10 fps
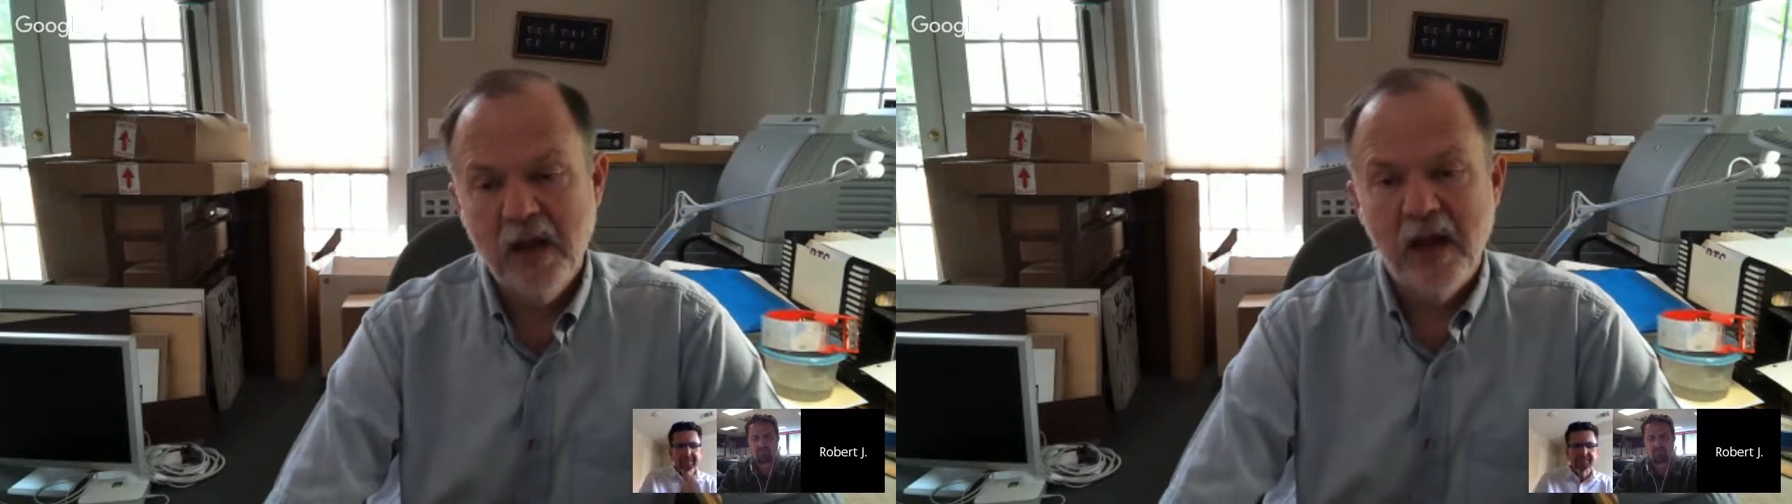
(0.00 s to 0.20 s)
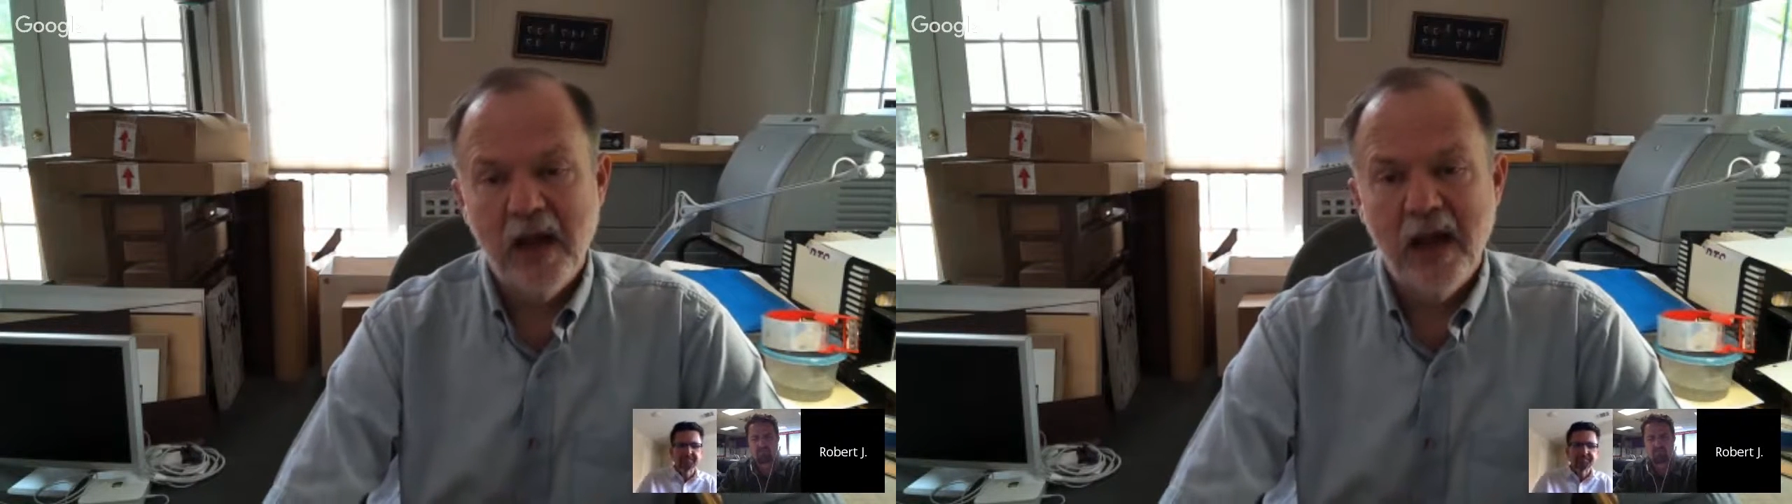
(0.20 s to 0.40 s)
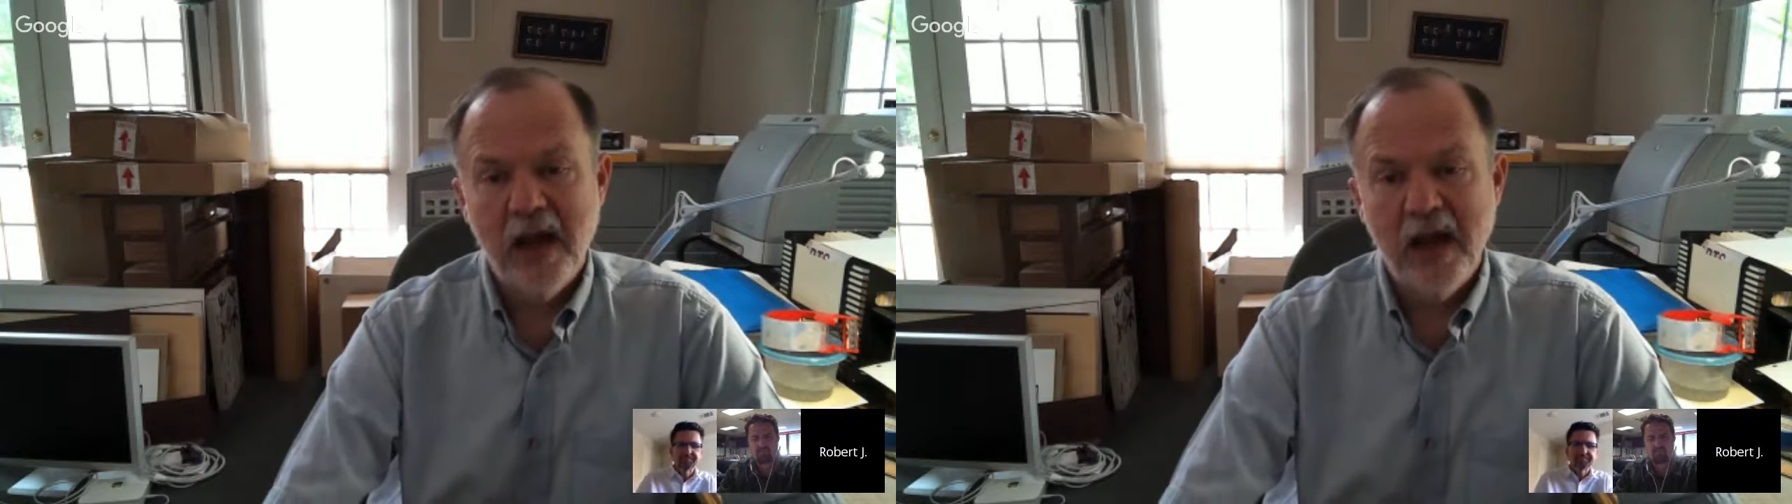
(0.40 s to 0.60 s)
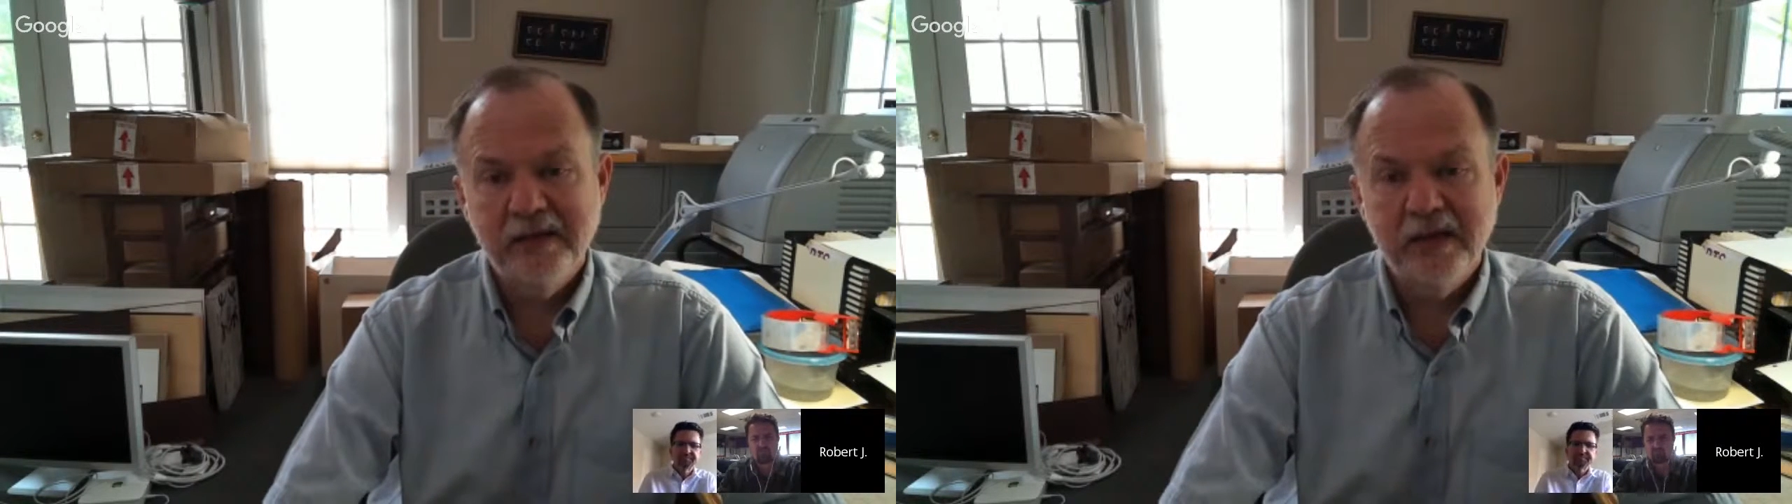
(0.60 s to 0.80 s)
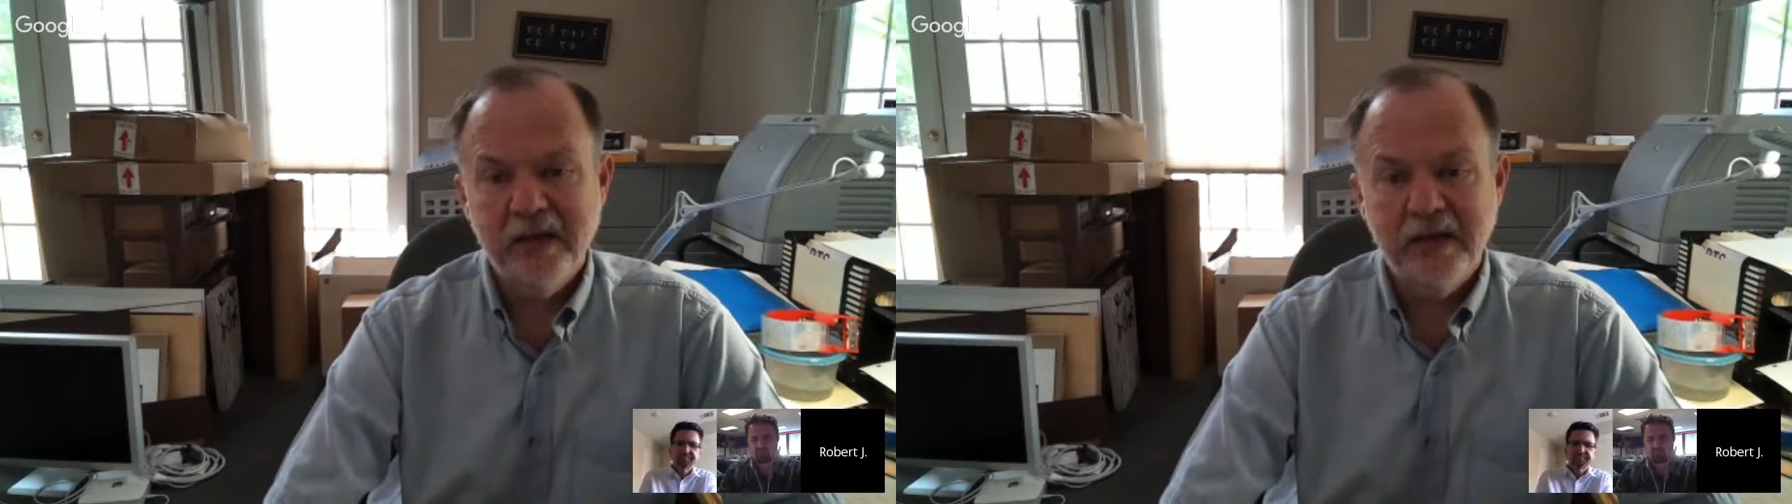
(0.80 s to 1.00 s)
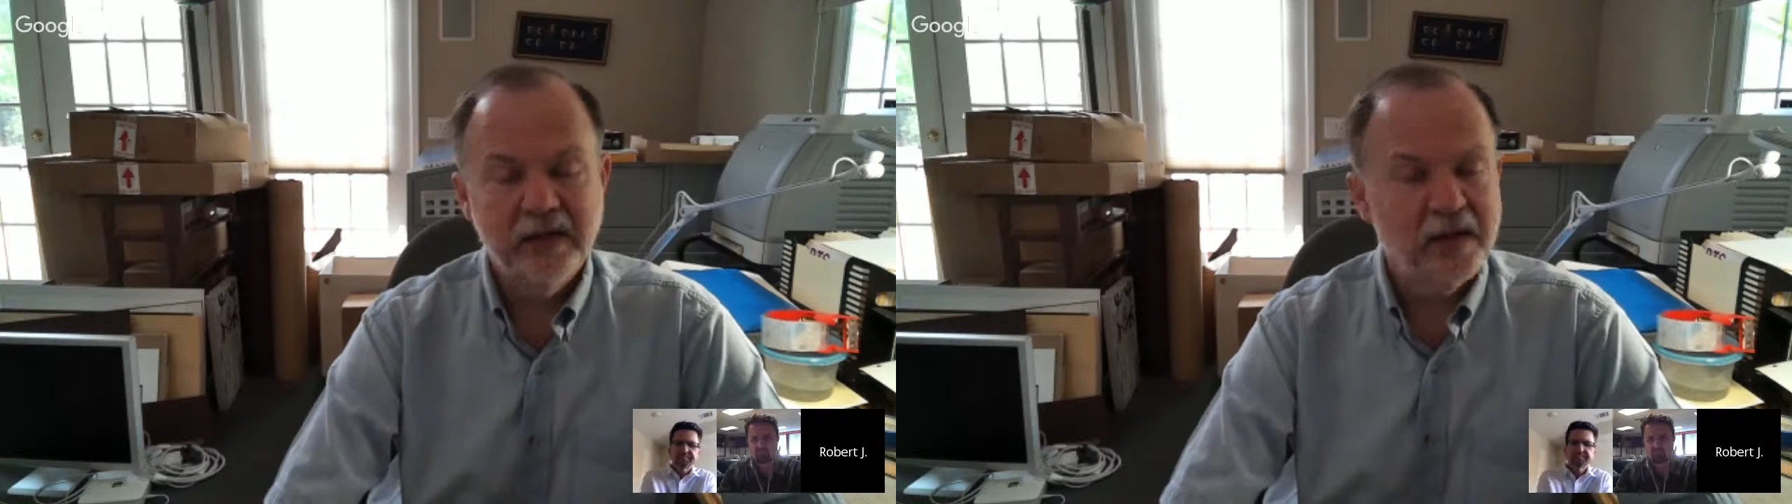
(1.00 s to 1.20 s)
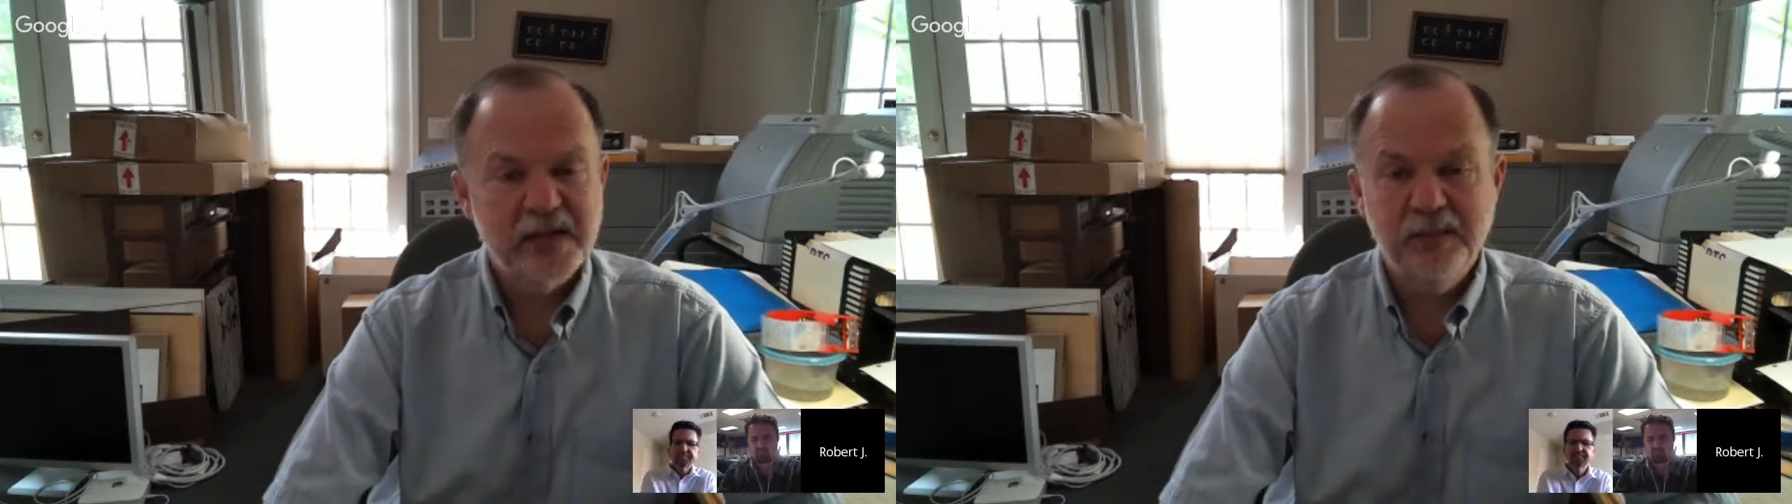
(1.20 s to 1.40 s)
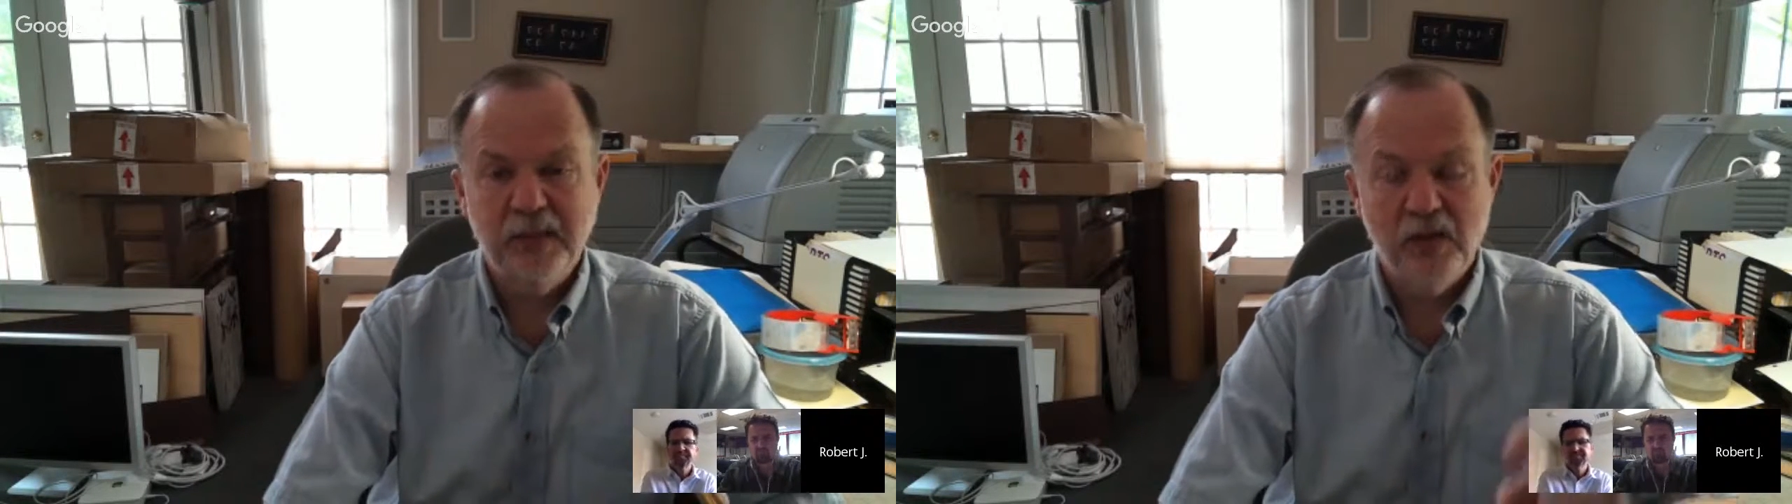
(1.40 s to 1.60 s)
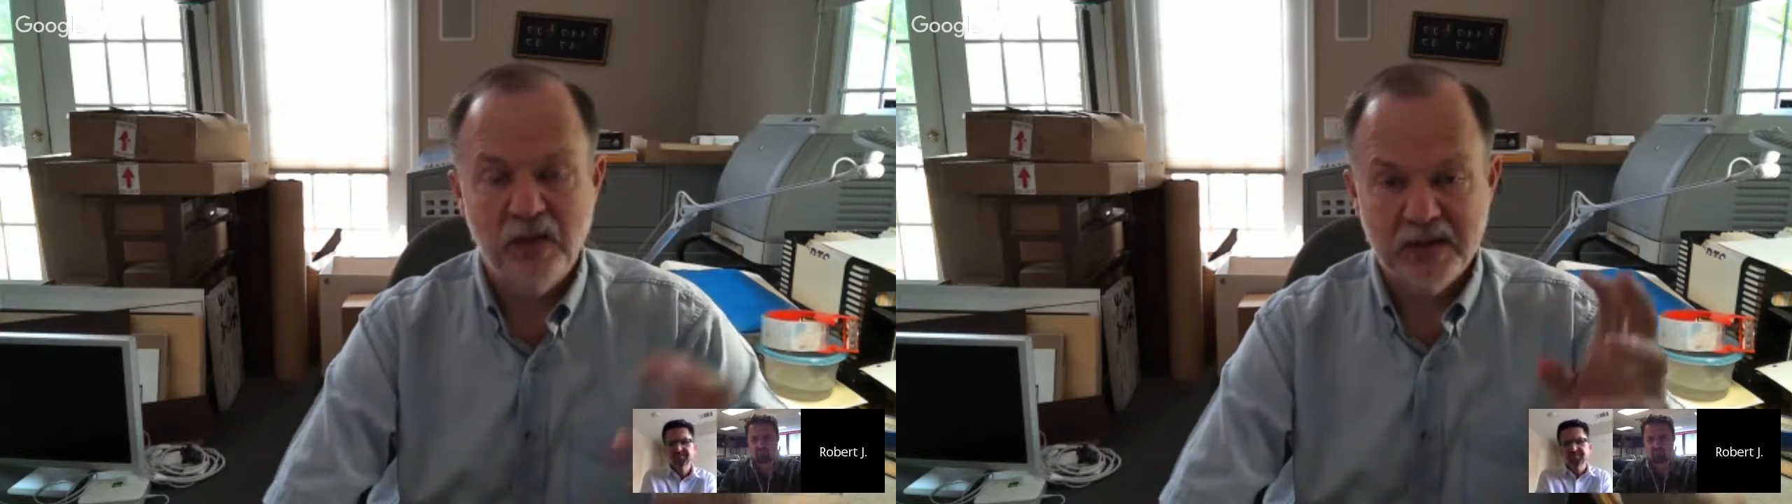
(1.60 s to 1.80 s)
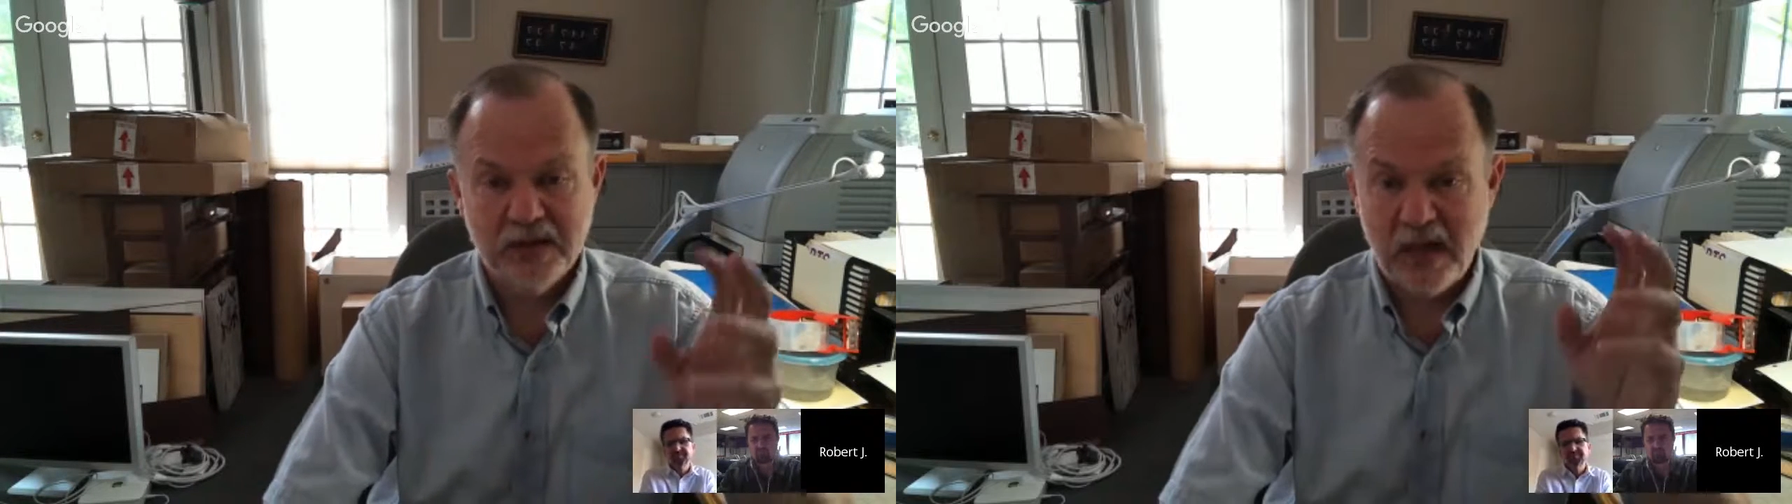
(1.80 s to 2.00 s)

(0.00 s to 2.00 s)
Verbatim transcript: and it explores